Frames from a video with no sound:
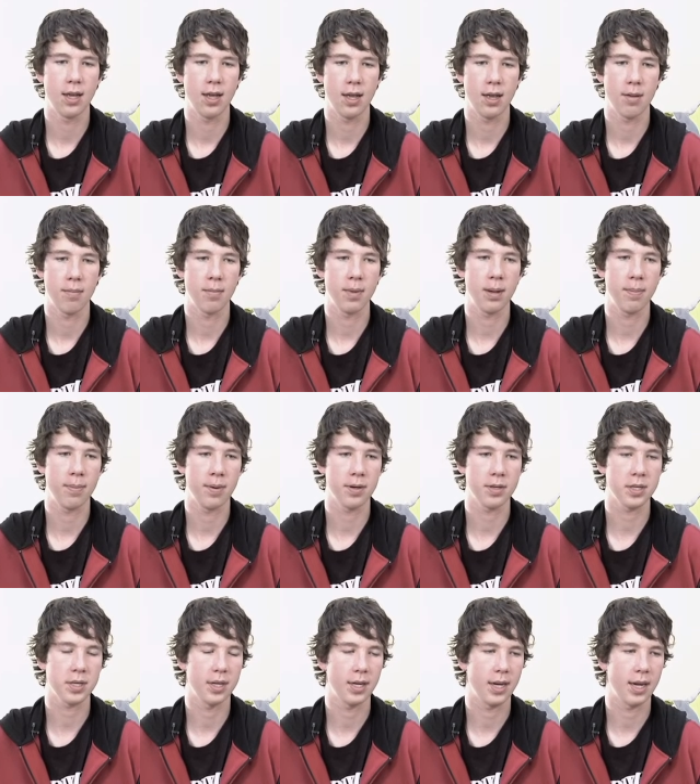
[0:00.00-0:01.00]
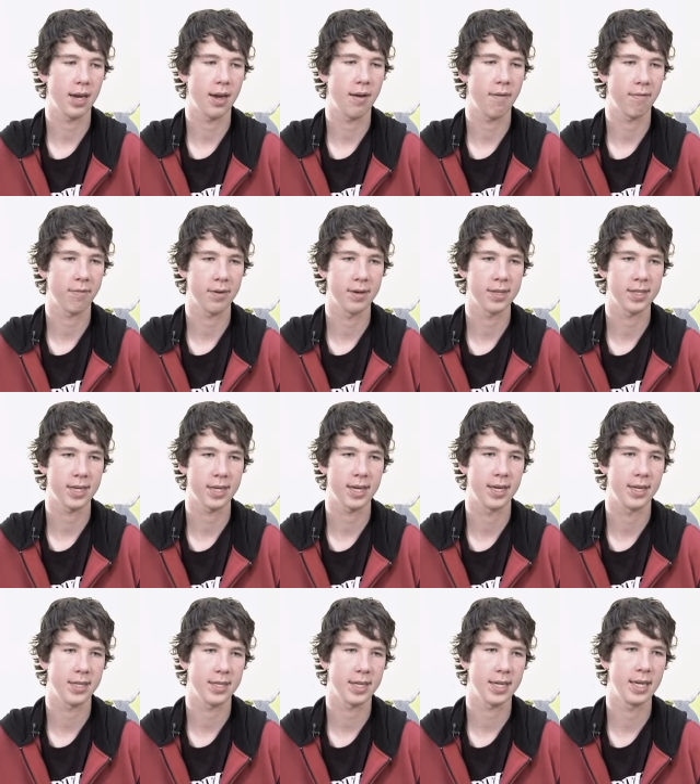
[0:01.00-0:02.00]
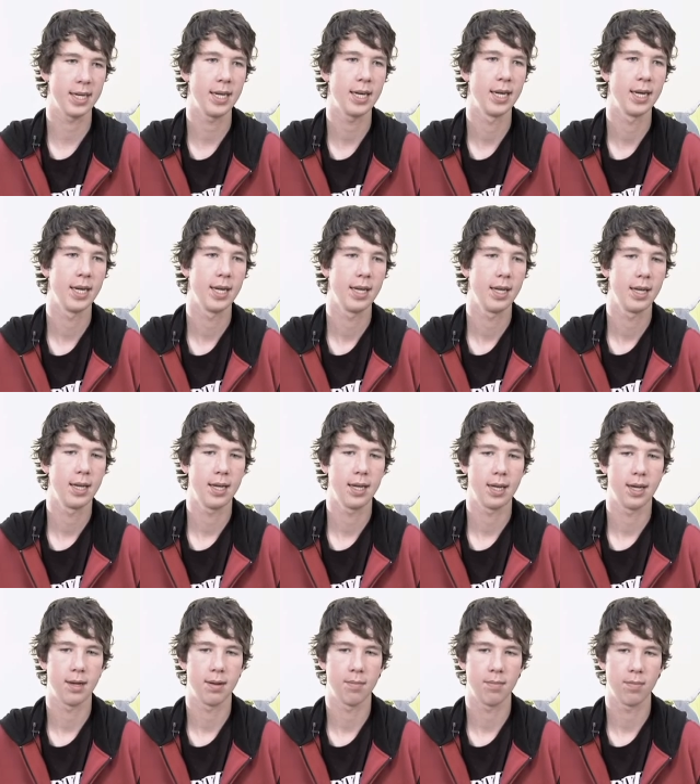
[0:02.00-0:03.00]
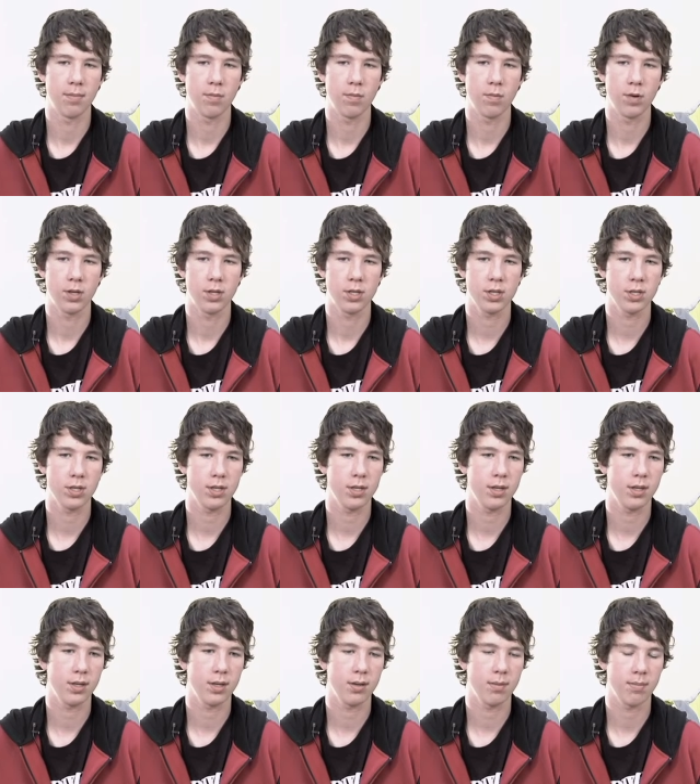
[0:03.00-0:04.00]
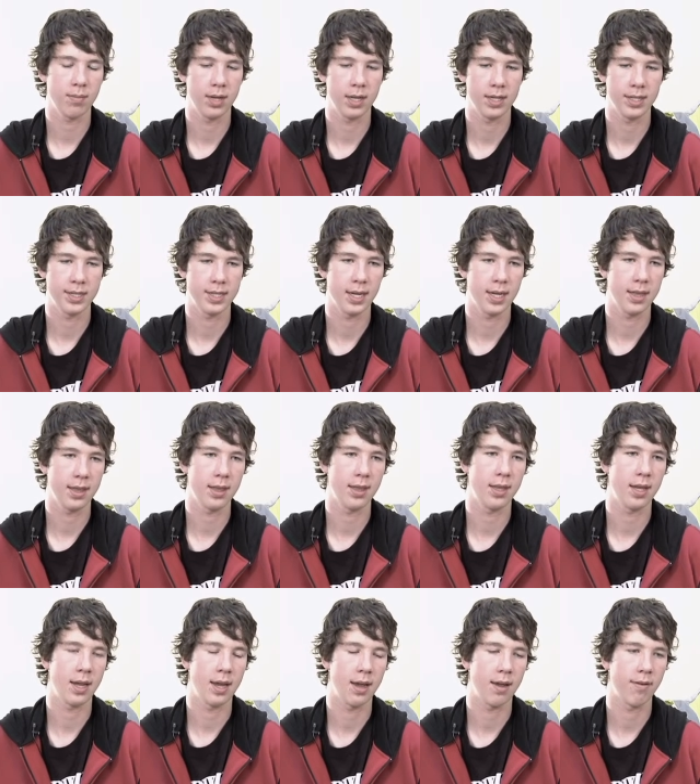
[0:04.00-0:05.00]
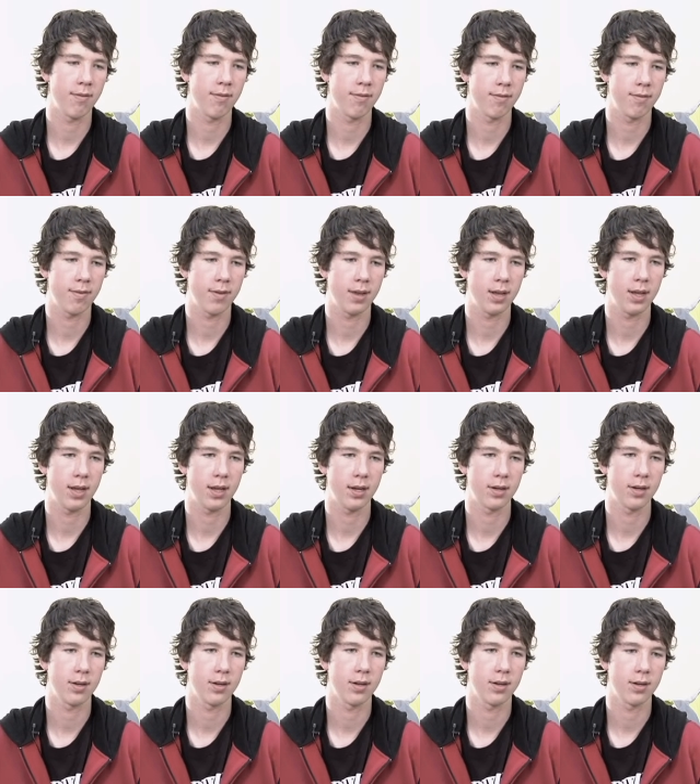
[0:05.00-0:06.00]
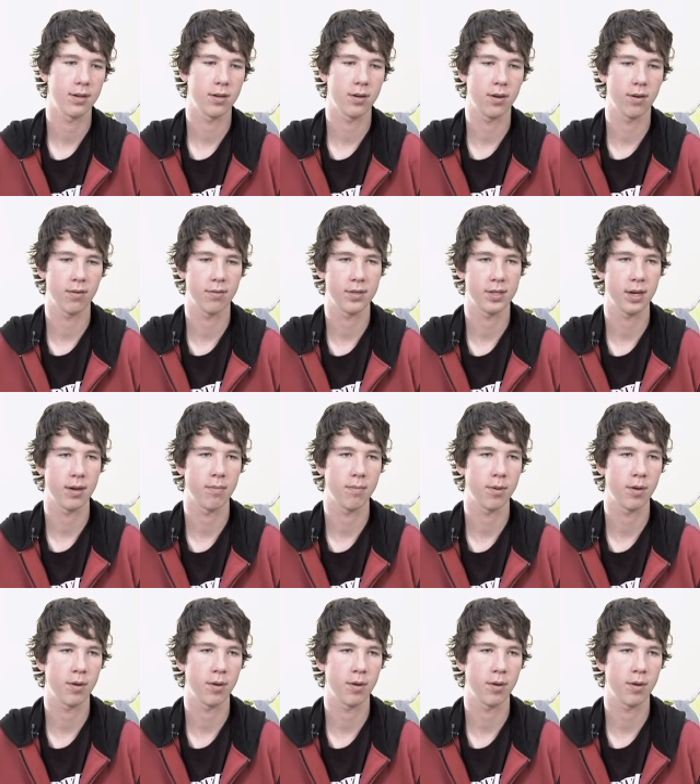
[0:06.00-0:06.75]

Uh, me personally, I freestyle ski, um, which means that they have uh, curves on